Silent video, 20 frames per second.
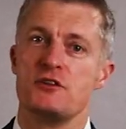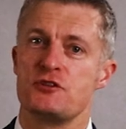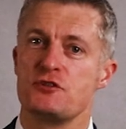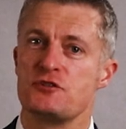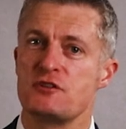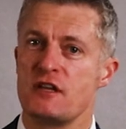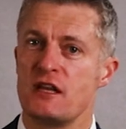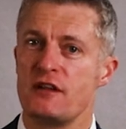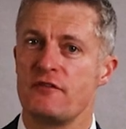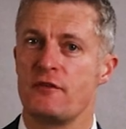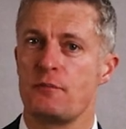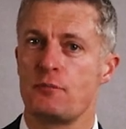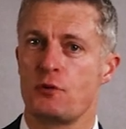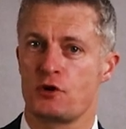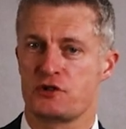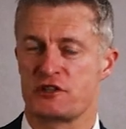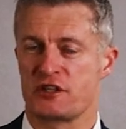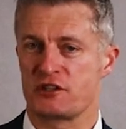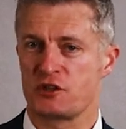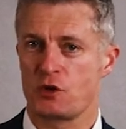to deliver
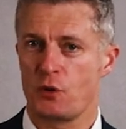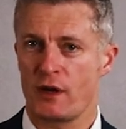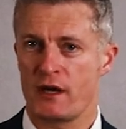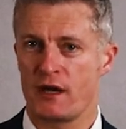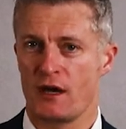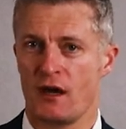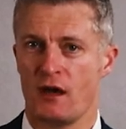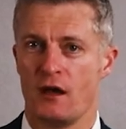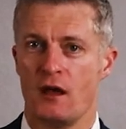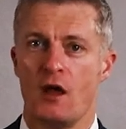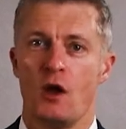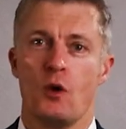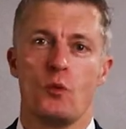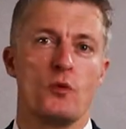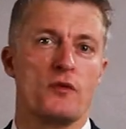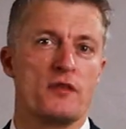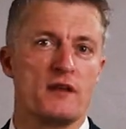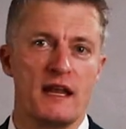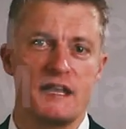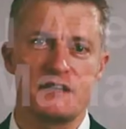projects quicker,
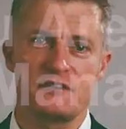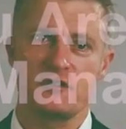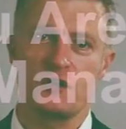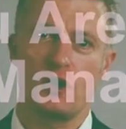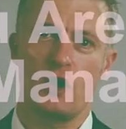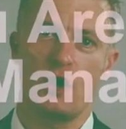with less